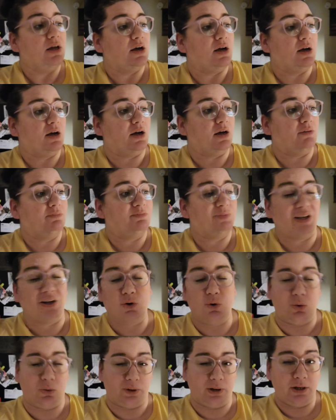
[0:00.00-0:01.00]
uh,
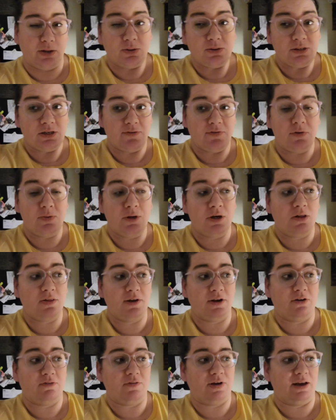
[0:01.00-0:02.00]
like Oreos, if you will.
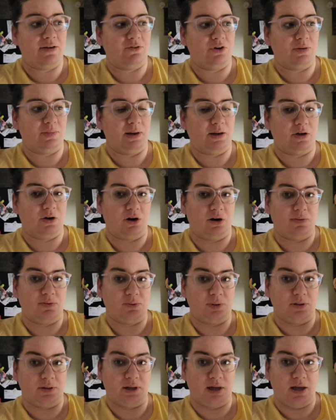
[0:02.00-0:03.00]
They're five gram net
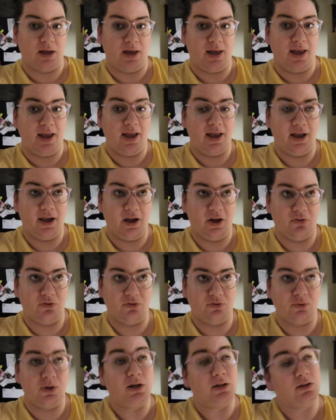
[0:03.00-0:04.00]
carbs with a half,
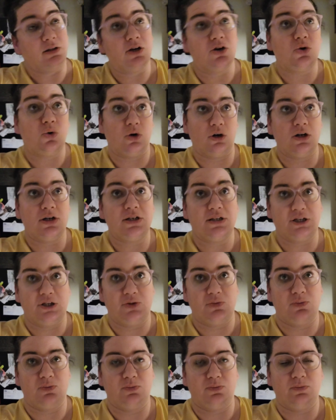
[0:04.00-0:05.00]
well, a quarter
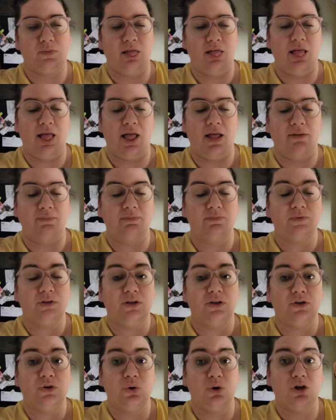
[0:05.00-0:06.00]
teaspoon, eh,
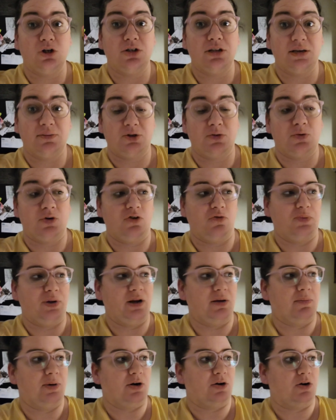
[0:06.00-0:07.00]
quarter tablespoon of
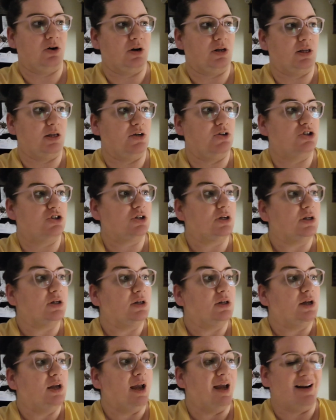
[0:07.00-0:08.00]
peanut butter on each
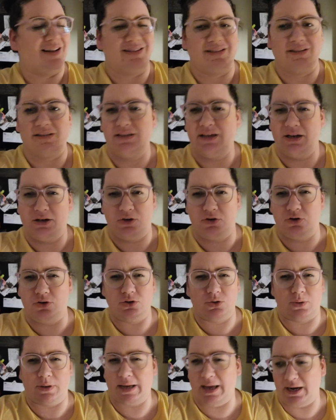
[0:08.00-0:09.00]
and it's the Santa
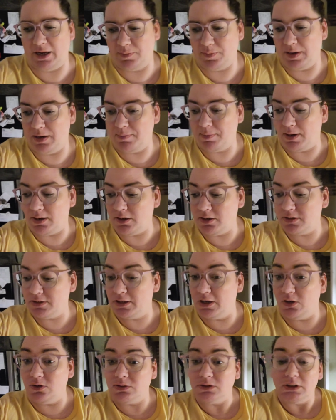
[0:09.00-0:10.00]
Cruz organic peanut butter.
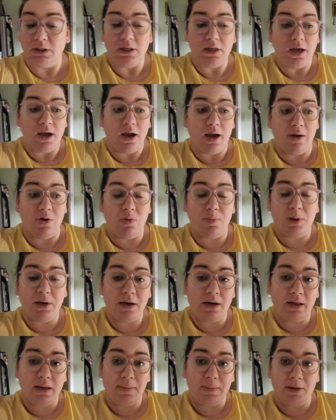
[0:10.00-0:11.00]
So I will
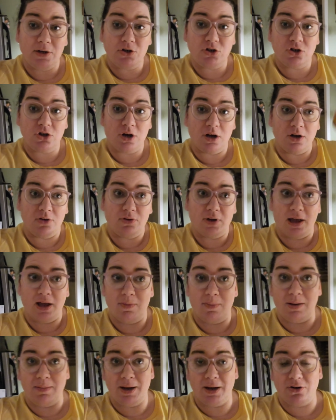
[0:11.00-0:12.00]
put in a picture of
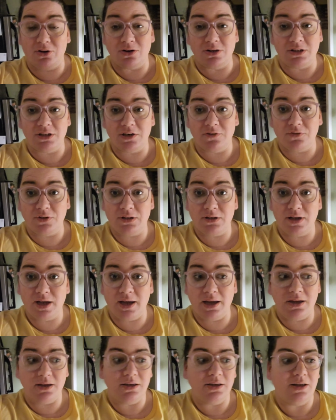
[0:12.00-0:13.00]
how my macros did for the
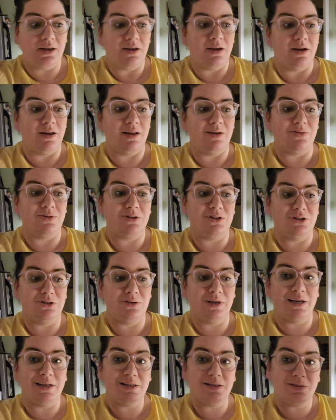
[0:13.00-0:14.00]
day, and I will see
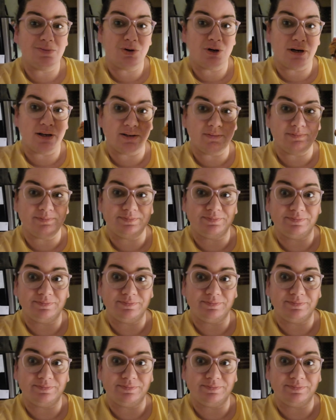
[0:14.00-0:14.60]
you guys in the morning.